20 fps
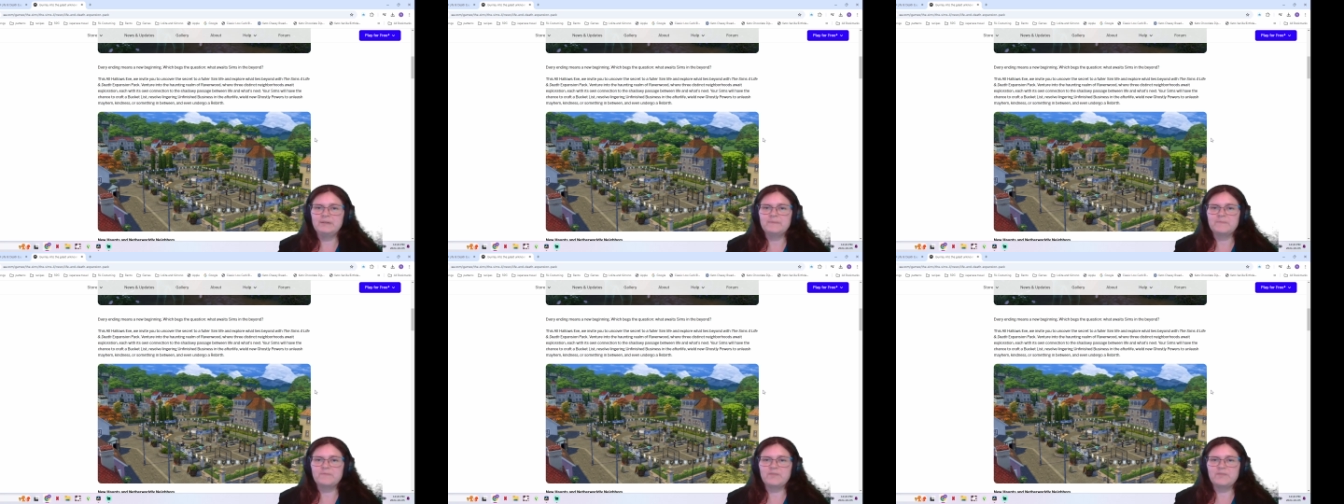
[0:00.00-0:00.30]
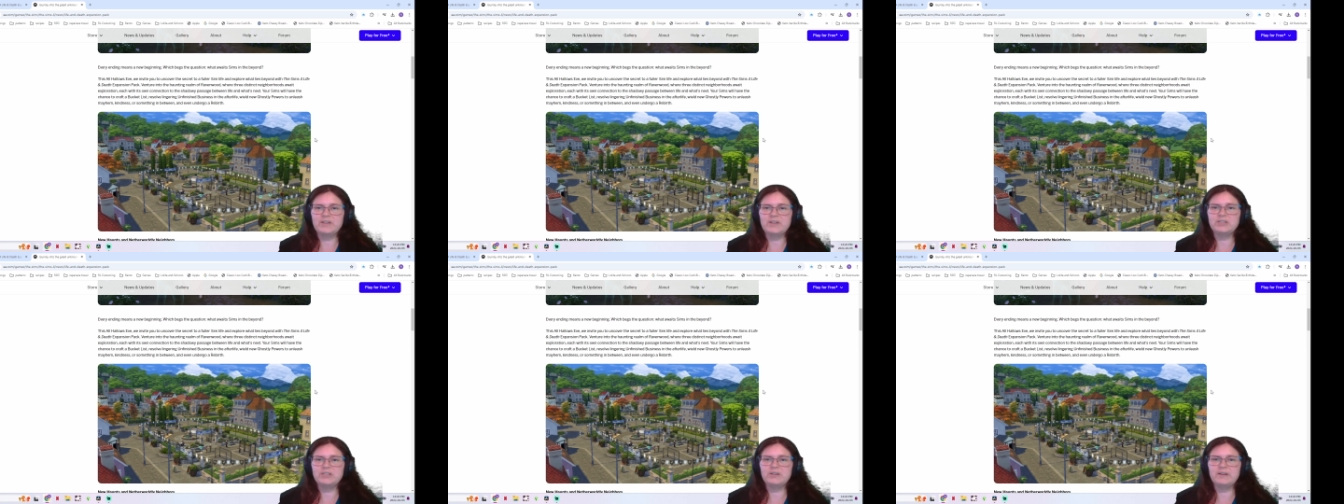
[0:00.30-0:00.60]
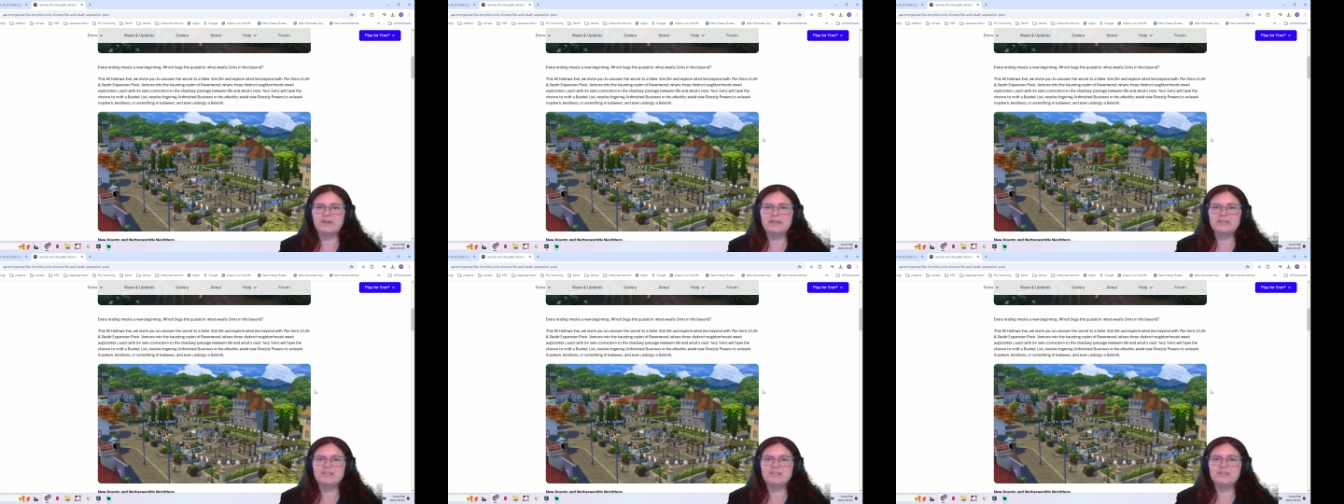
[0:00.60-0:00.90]
Venture
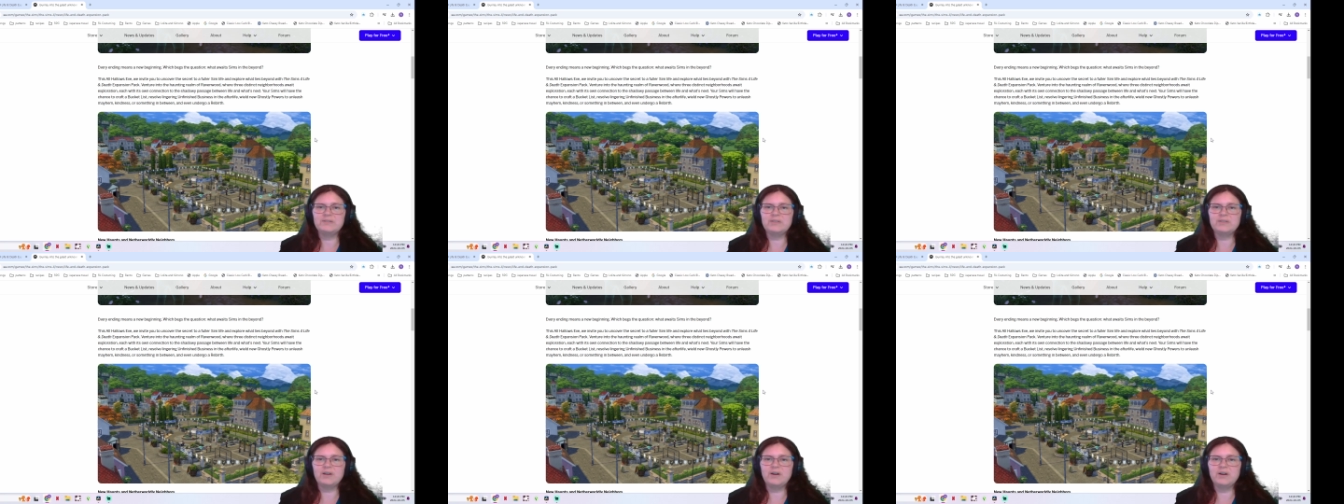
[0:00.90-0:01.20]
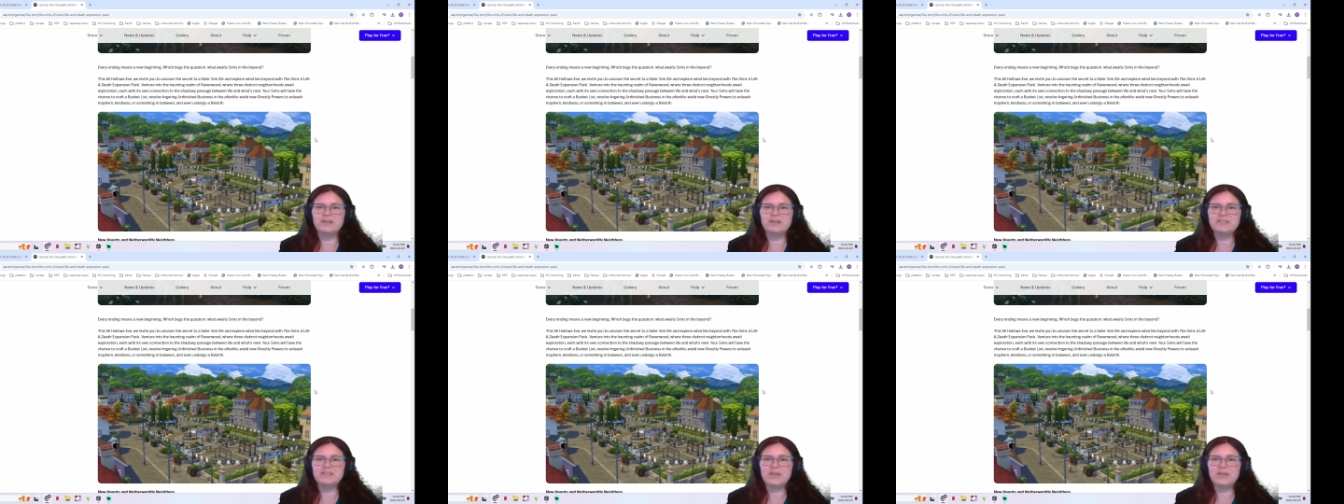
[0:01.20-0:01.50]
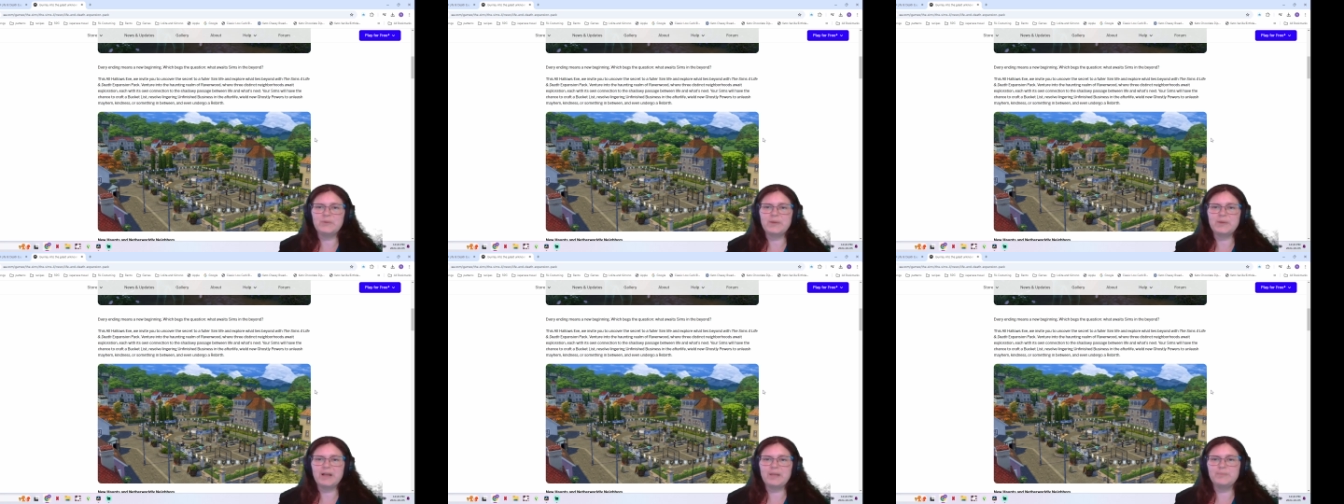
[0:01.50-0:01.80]
into the
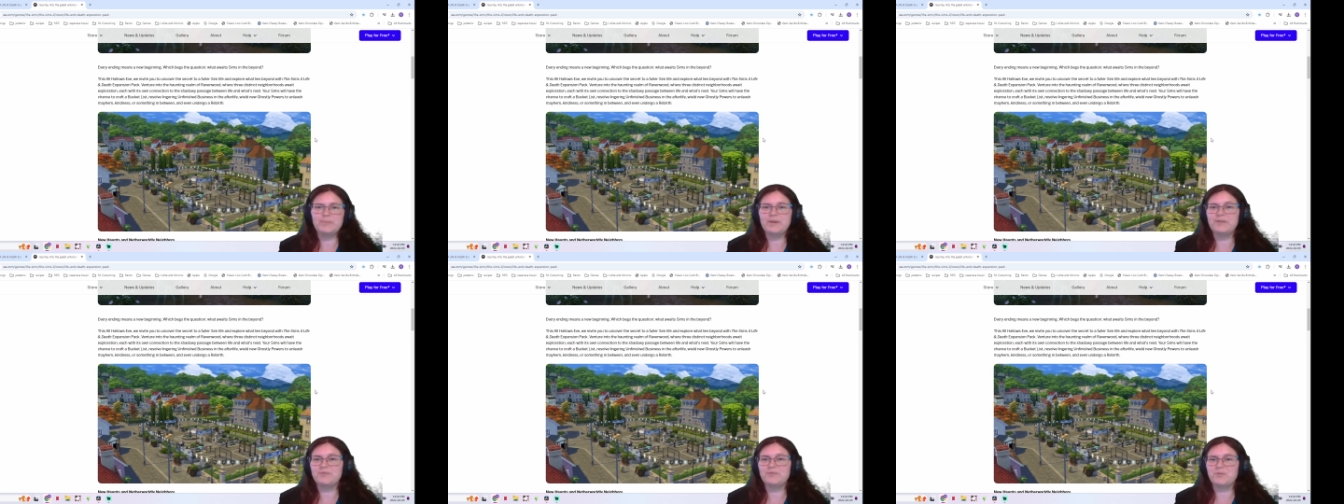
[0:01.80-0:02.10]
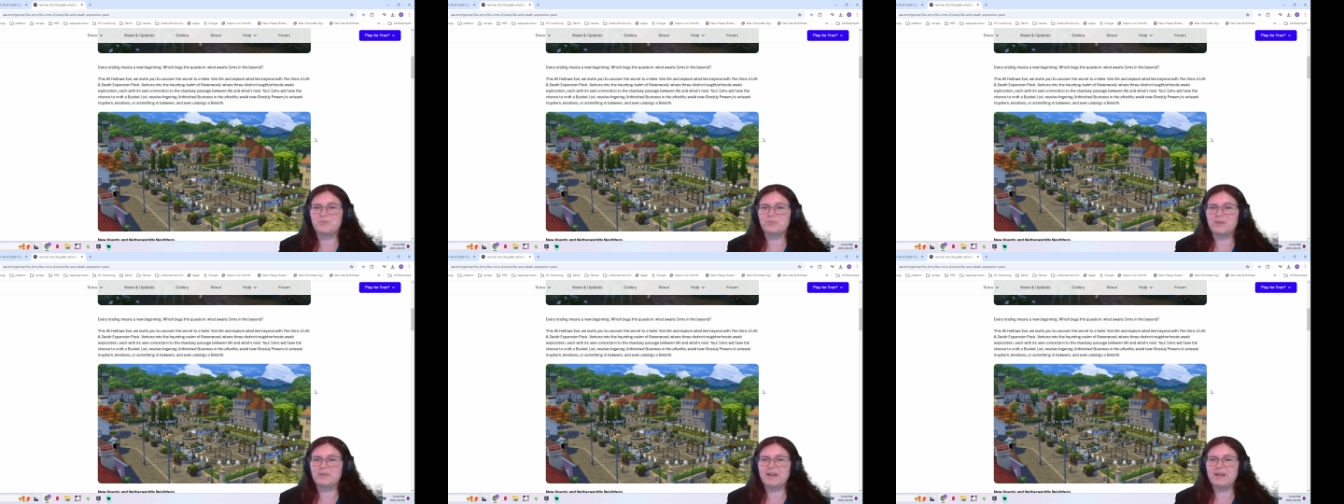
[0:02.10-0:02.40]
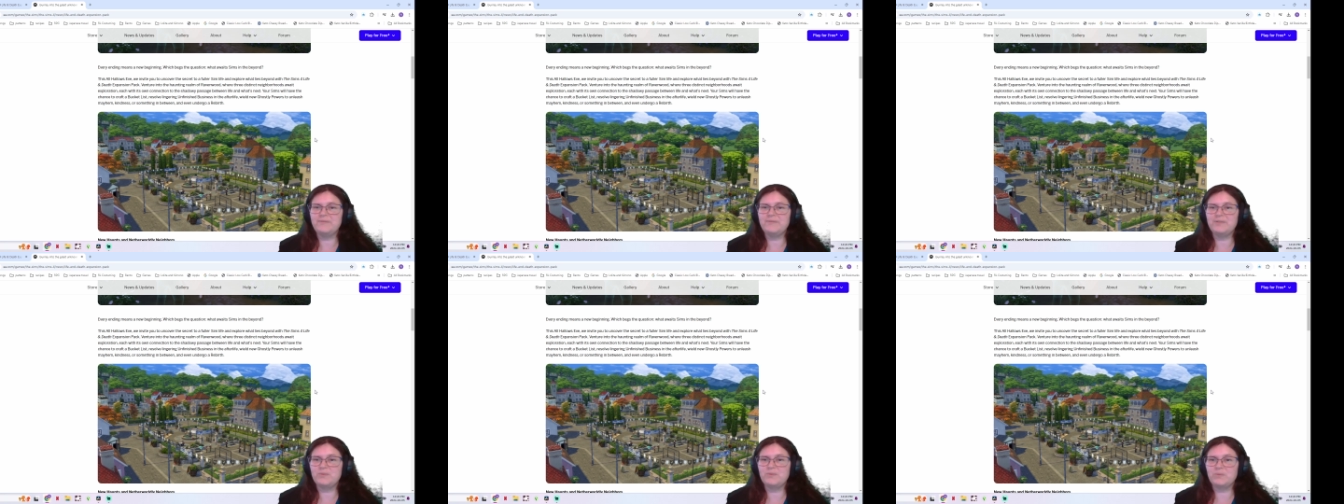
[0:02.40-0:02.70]
haunting realm of
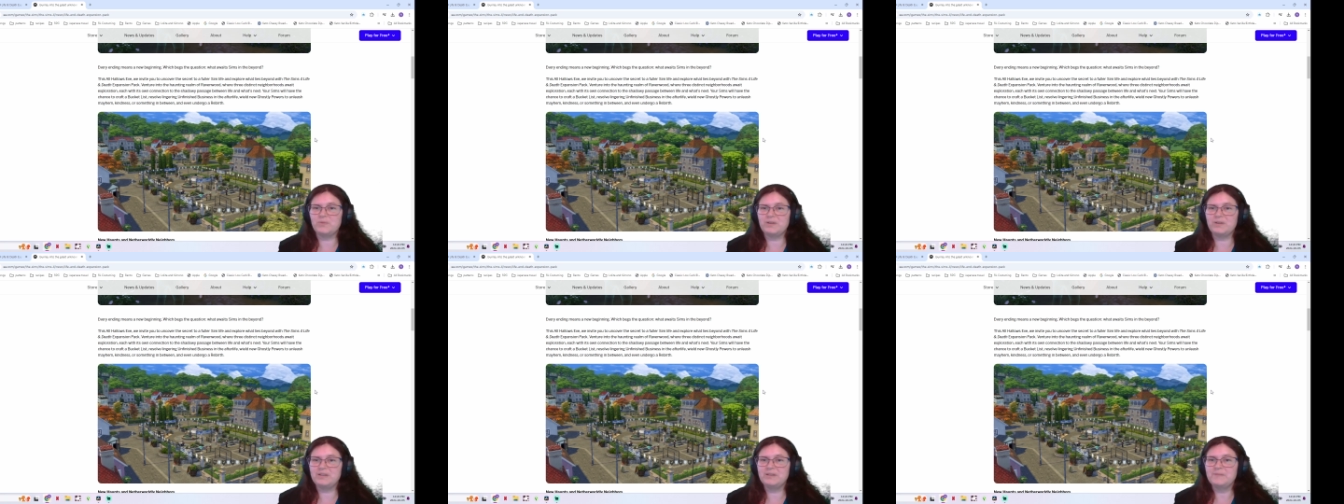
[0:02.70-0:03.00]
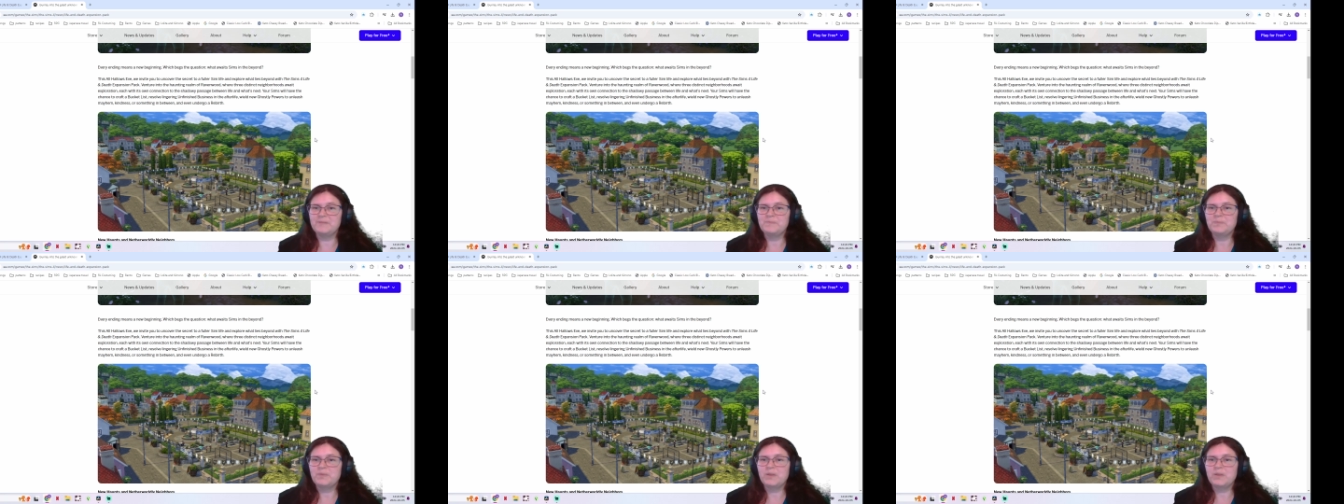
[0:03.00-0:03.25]
Ravenwood,